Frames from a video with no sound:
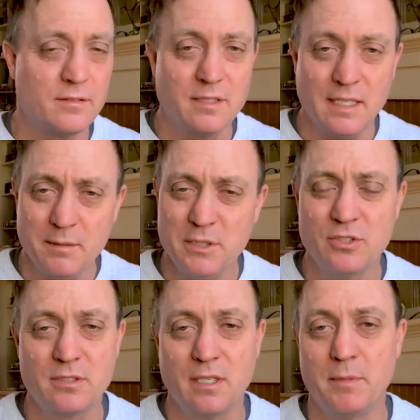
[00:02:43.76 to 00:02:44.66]
the
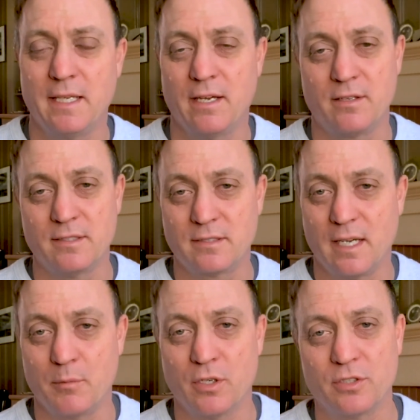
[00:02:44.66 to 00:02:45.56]
images coming out of this
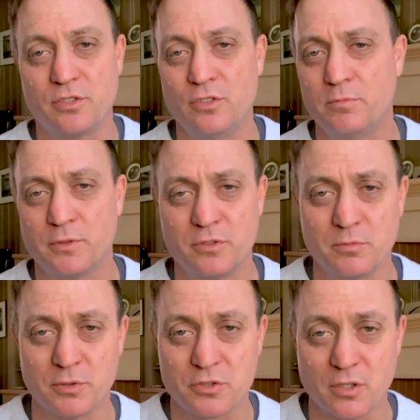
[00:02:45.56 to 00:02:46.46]
camera are super
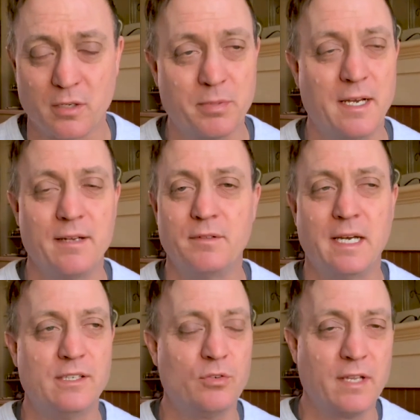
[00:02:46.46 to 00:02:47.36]
sharp. I
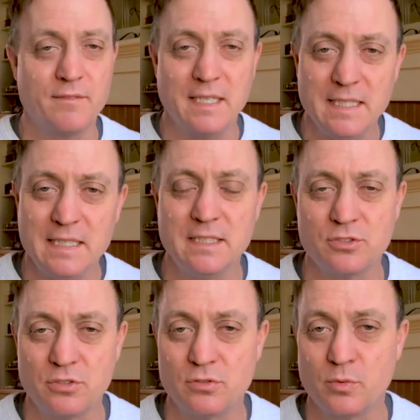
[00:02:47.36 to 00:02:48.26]
don't have any
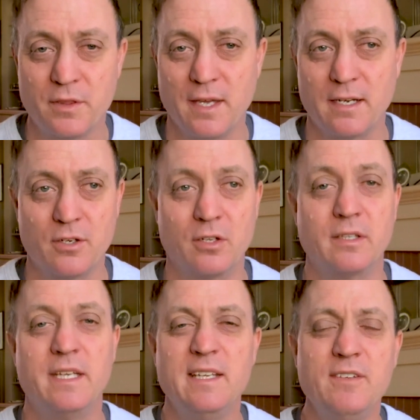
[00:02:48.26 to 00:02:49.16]
issues with that at
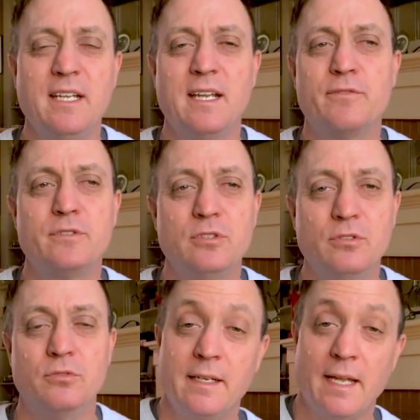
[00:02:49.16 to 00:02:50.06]
all, even at
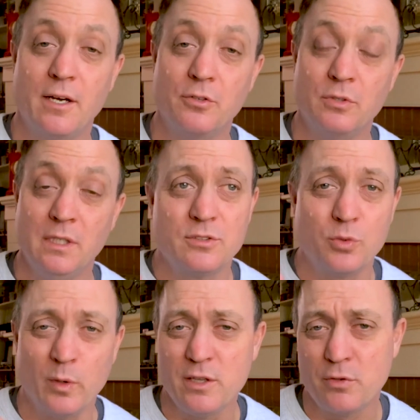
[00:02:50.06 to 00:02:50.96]
f2. Now
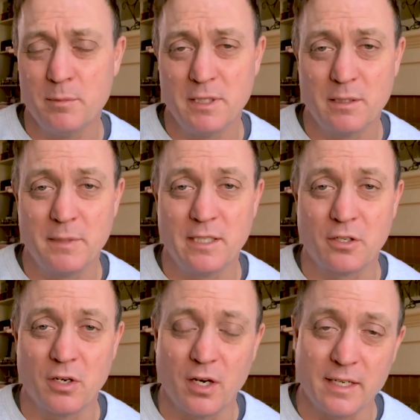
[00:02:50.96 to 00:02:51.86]

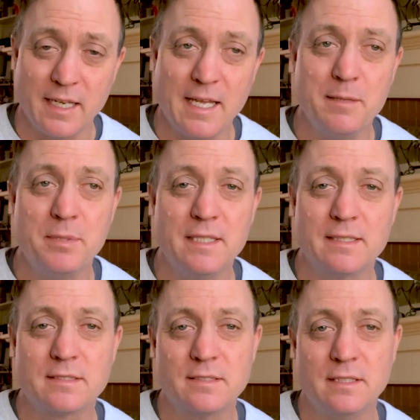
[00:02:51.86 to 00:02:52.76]
23mm on an
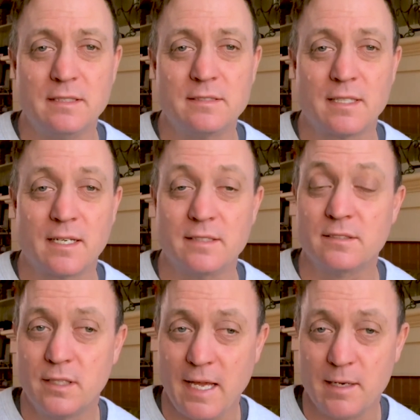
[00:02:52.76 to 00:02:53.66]
APS-C
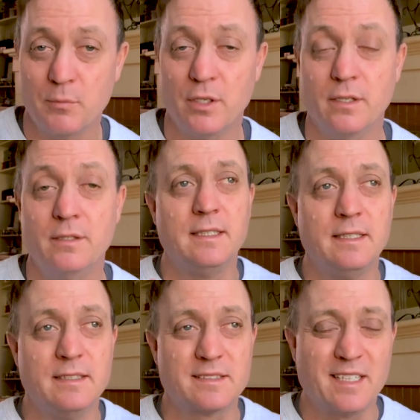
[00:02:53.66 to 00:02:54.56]
size camera
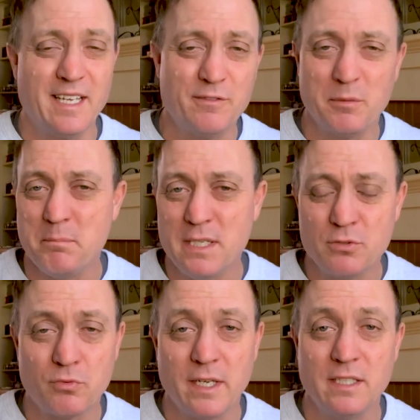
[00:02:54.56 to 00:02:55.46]
is kind of a
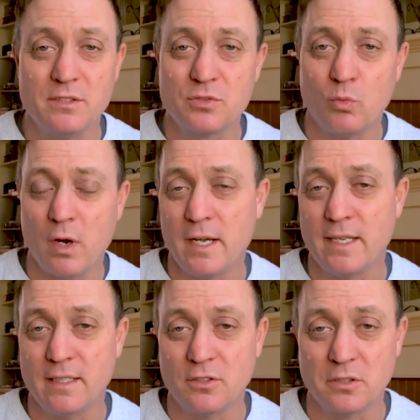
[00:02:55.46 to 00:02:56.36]
mid-range wide
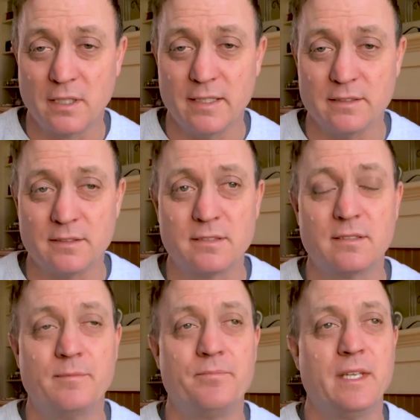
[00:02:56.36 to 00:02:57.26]
angle lens,
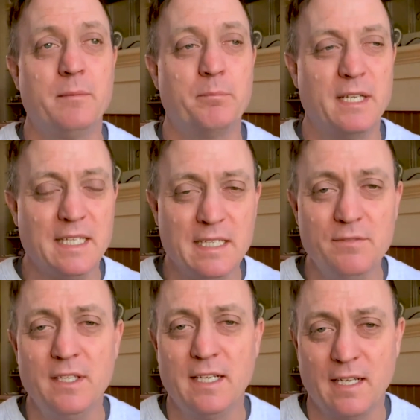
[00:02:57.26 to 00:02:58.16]
but
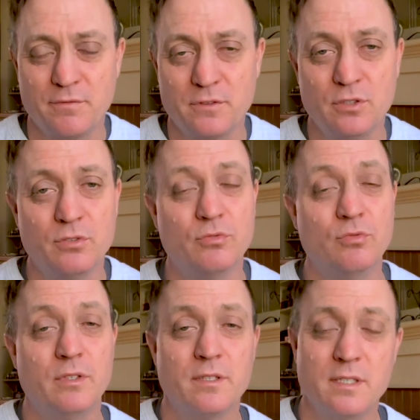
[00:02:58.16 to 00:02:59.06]
even at f2
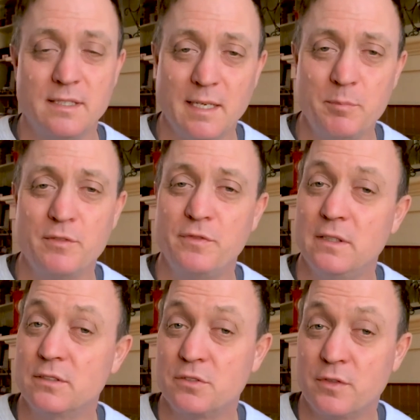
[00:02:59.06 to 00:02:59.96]
the depth of
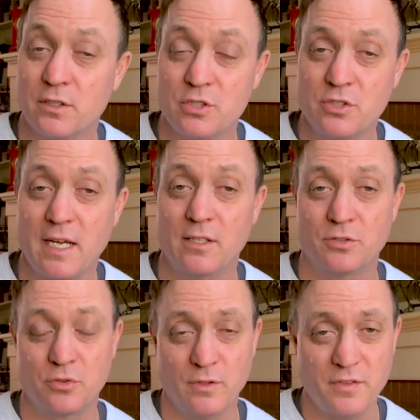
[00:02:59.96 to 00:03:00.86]
field is very shallow.
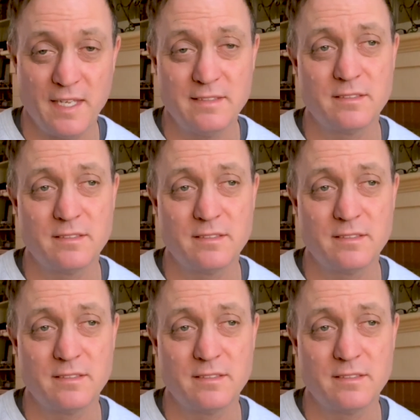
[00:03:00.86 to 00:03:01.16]
So if that's